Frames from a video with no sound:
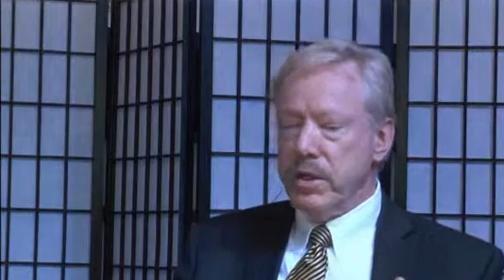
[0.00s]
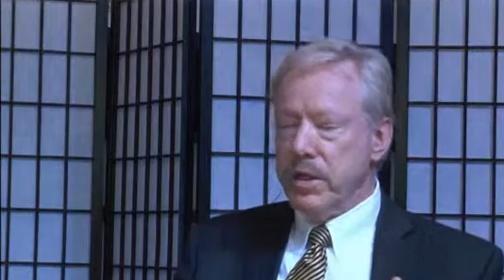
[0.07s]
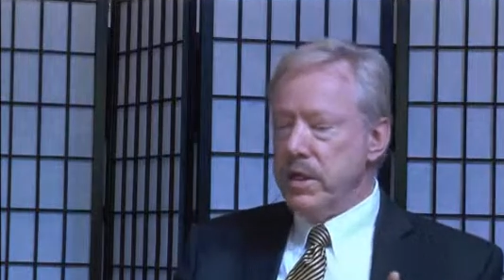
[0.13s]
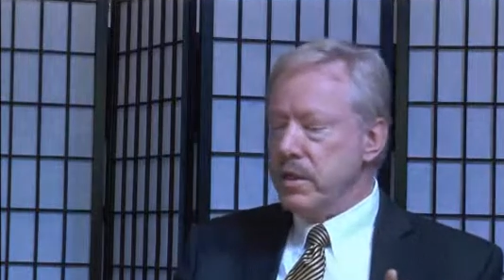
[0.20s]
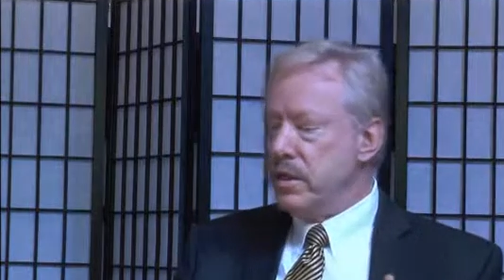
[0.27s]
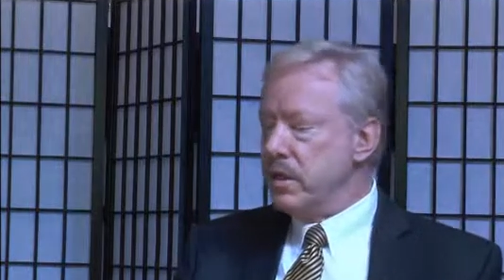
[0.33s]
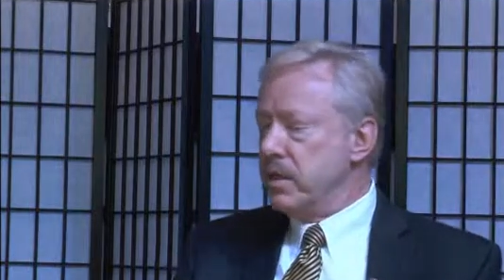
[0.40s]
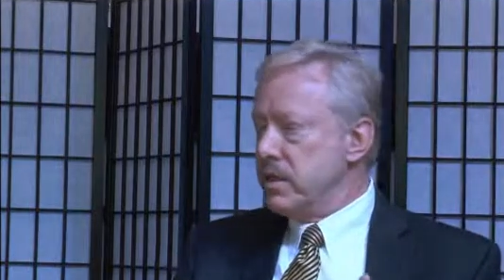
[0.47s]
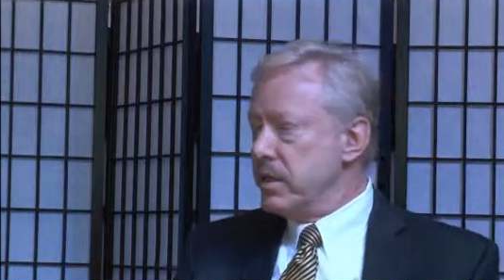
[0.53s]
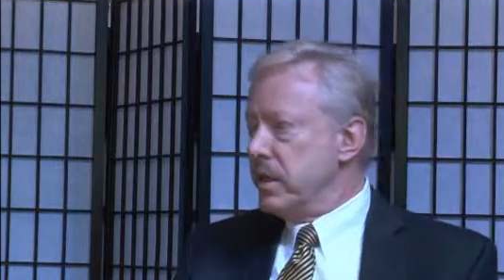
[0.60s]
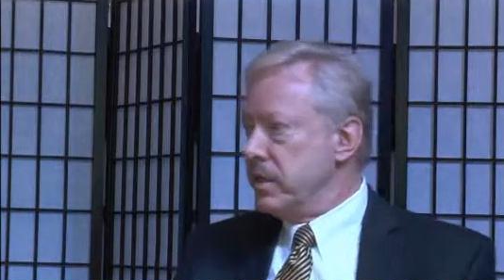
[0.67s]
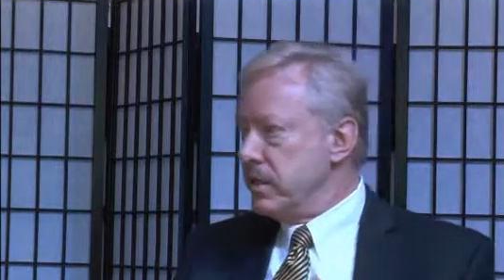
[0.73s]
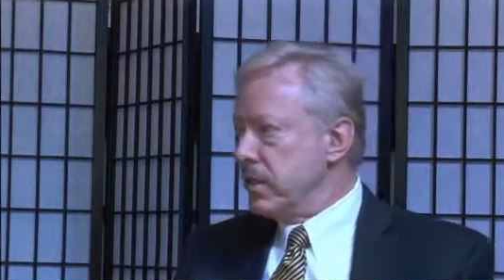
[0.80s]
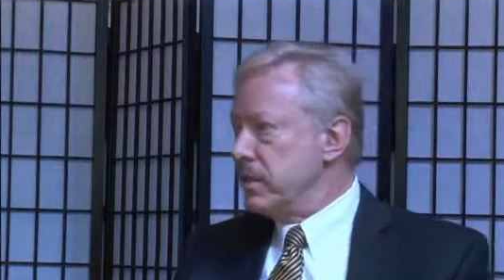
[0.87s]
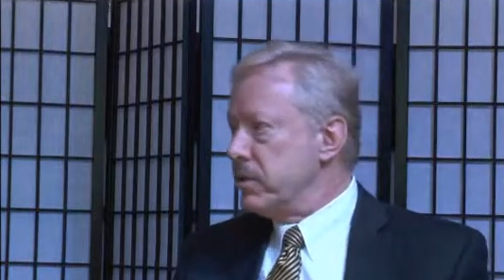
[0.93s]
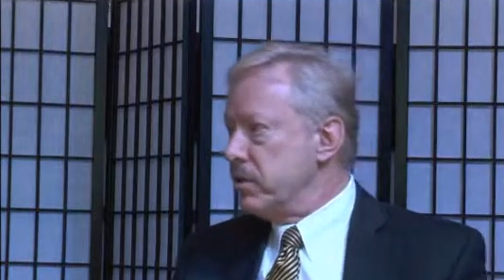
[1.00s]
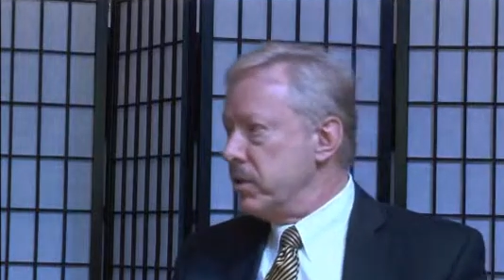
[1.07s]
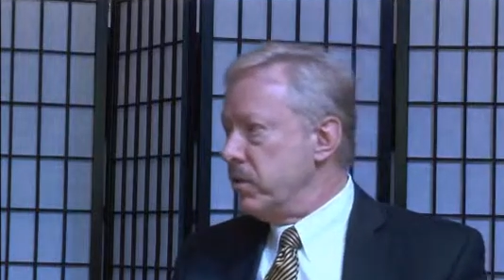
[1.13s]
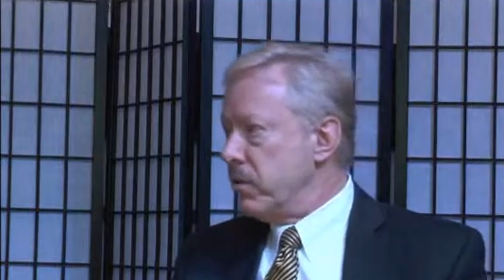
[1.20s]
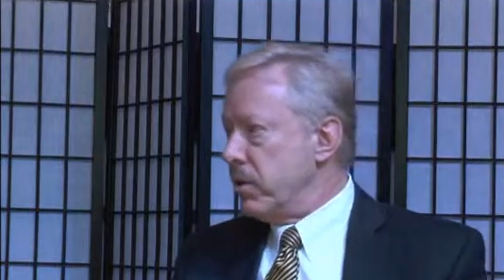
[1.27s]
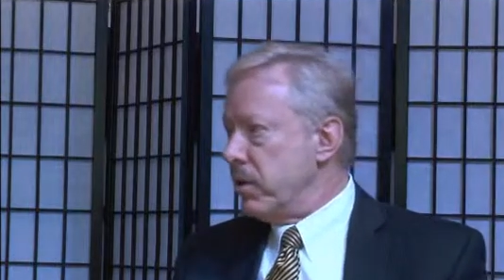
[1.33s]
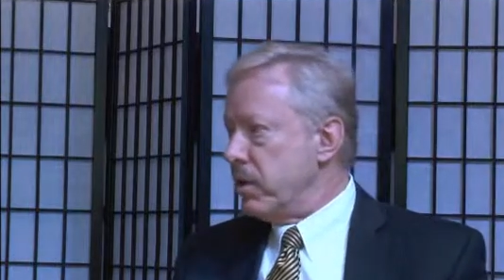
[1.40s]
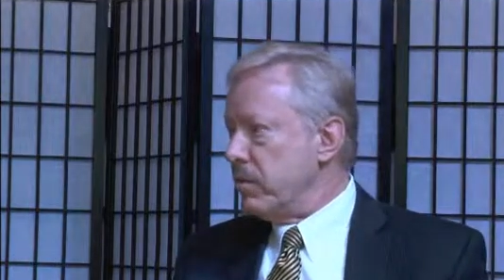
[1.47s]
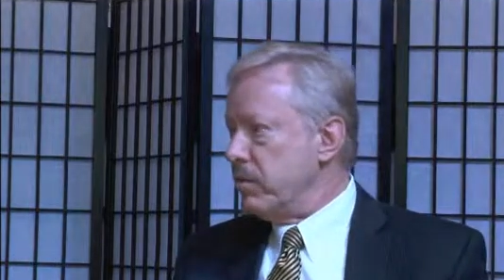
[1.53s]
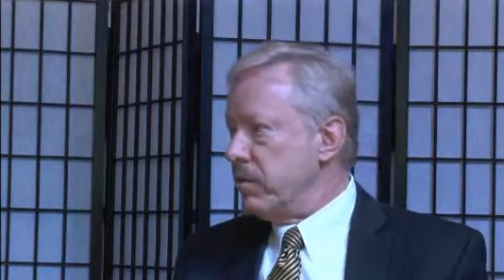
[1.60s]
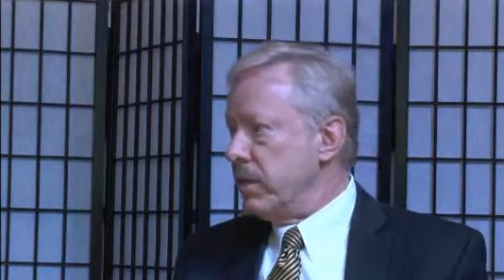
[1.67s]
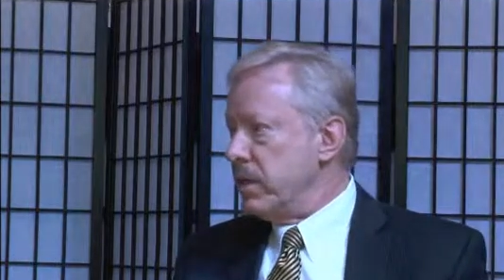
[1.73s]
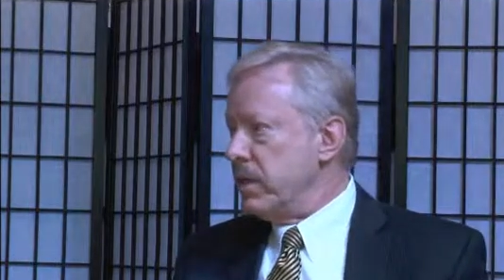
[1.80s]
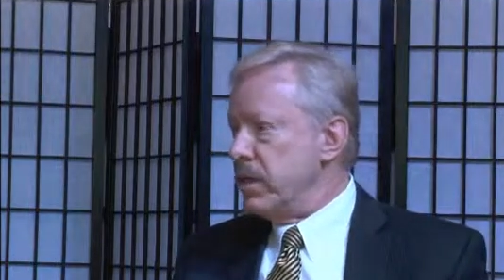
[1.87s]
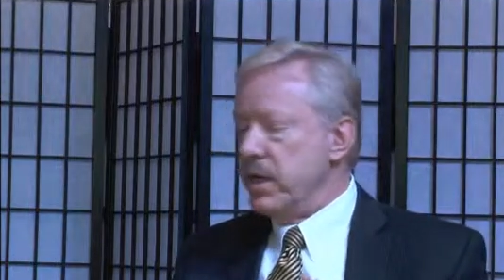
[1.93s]
the younger you are.
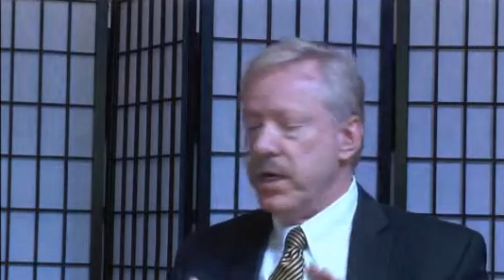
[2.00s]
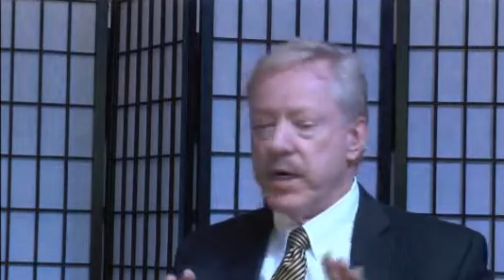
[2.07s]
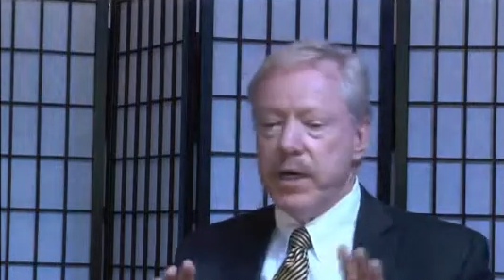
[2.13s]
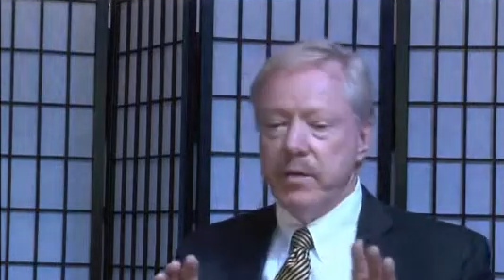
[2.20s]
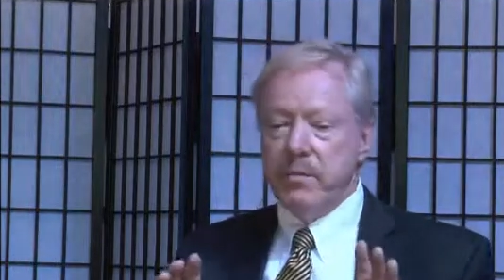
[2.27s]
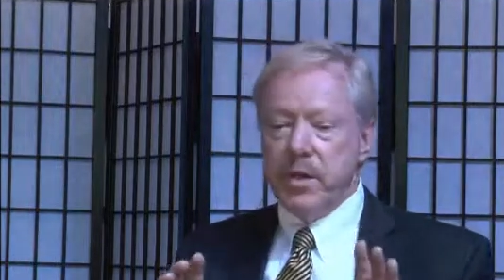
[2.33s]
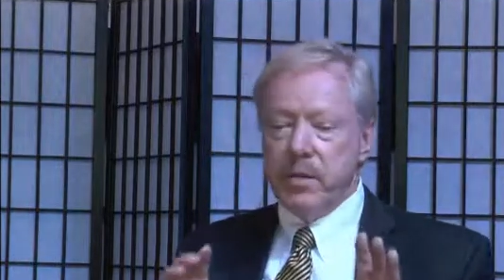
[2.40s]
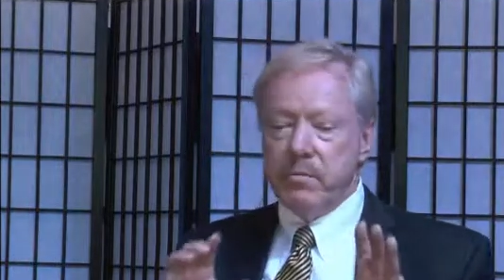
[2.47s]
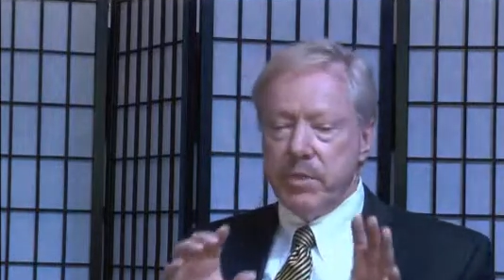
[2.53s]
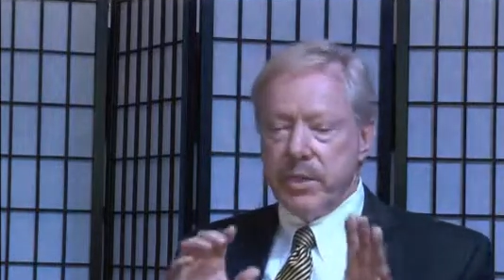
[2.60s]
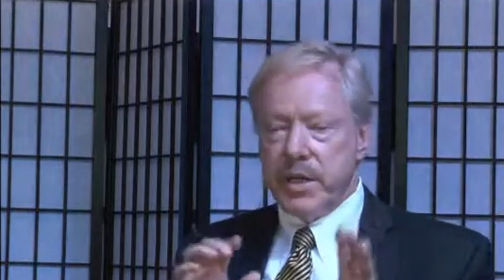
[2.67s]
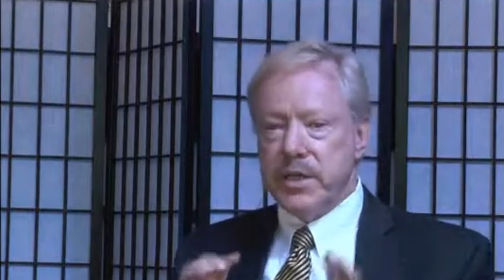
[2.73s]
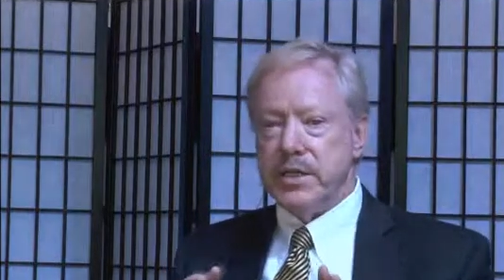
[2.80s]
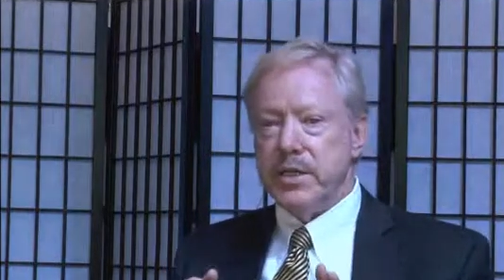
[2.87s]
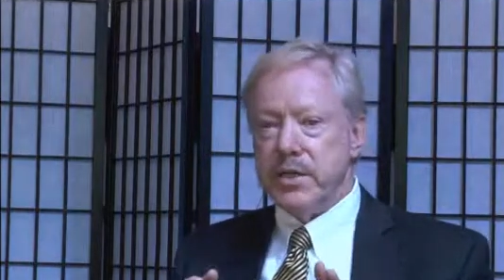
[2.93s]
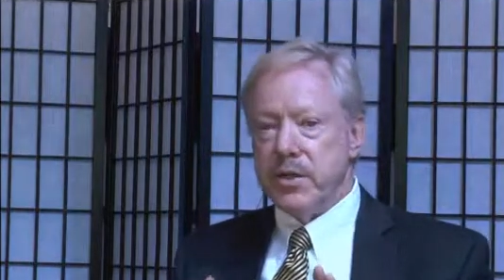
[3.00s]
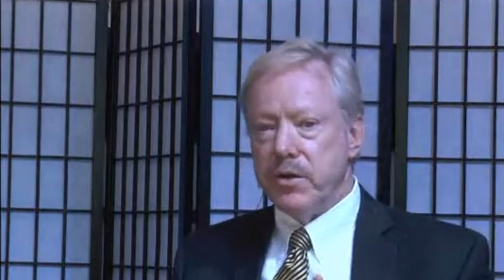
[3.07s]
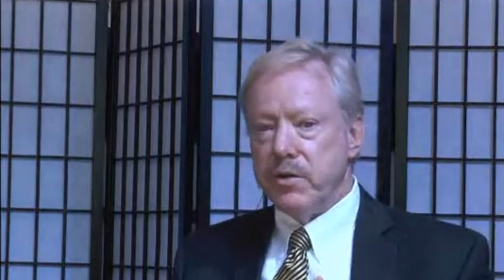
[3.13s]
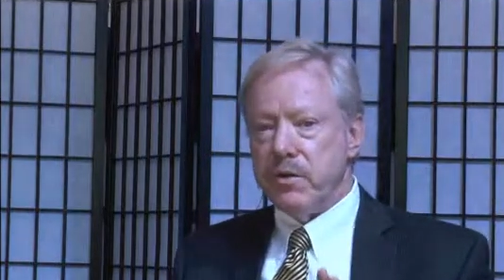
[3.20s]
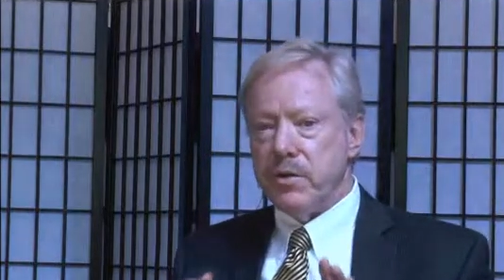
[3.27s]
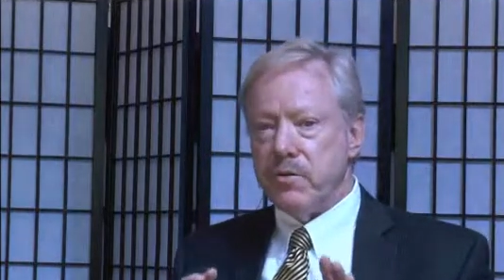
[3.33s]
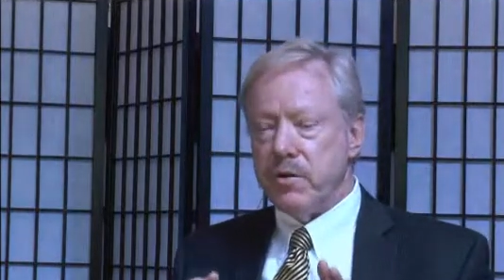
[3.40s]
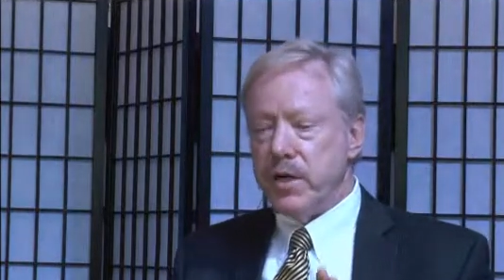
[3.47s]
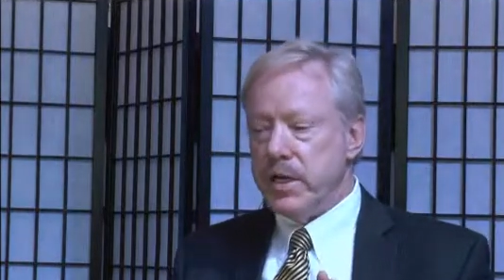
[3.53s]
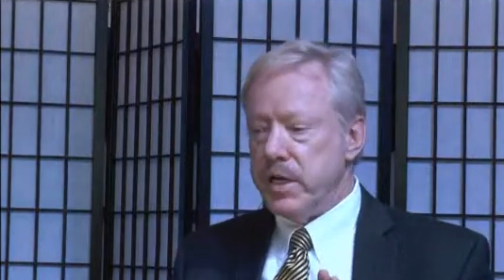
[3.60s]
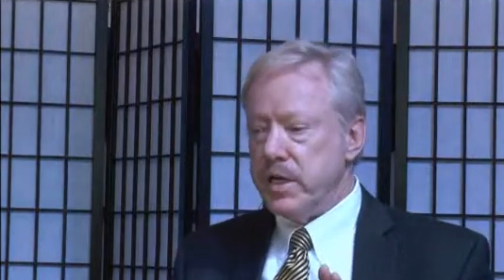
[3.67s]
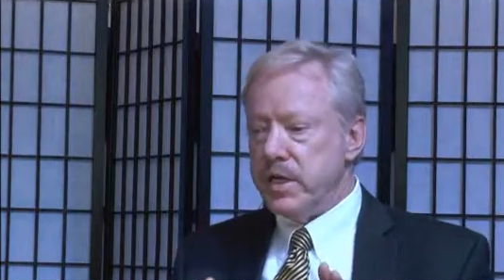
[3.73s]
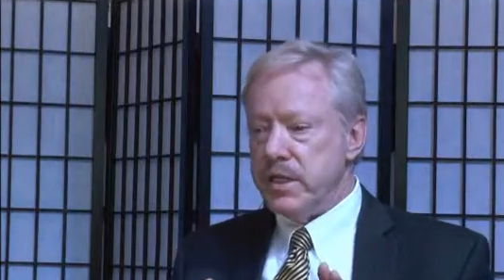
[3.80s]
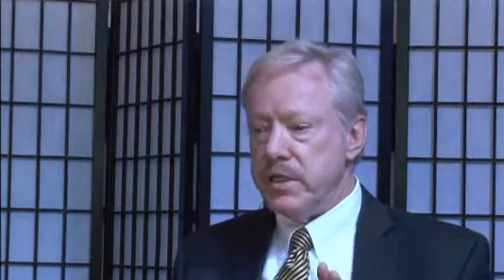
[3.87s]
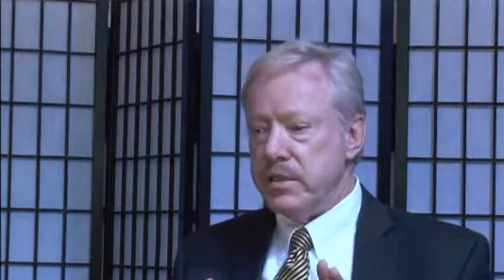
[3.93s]
But protecting your
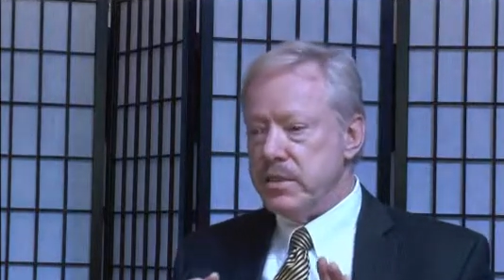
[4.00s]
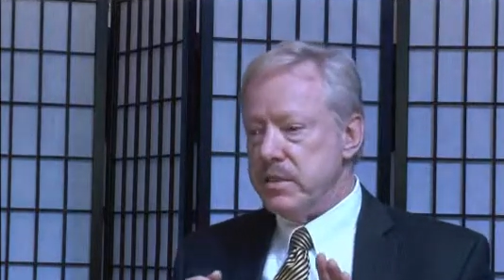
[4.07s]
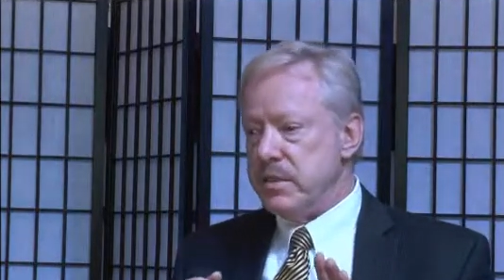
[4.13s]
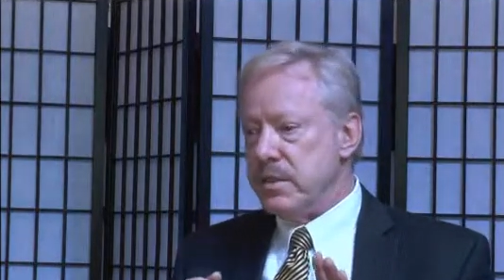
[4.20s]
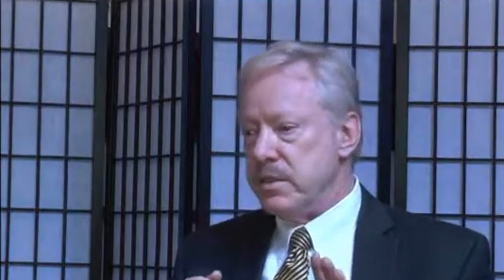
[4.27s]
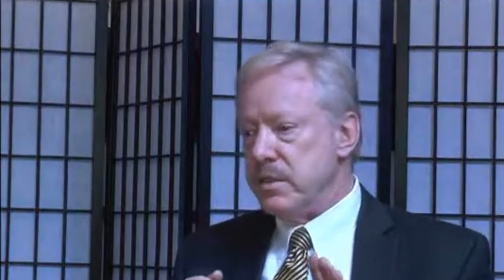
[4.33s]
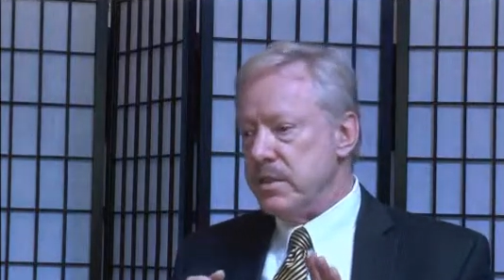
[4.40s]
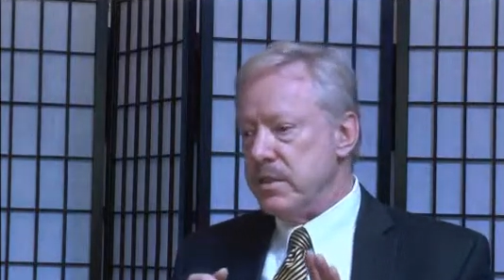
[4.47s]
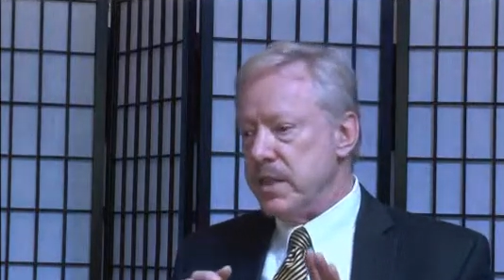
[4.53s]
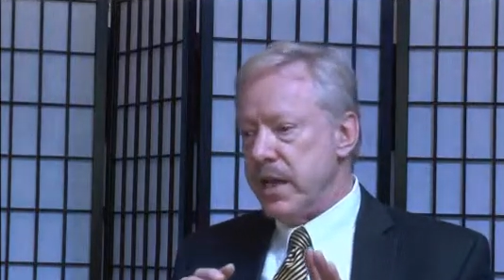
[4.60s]
credit is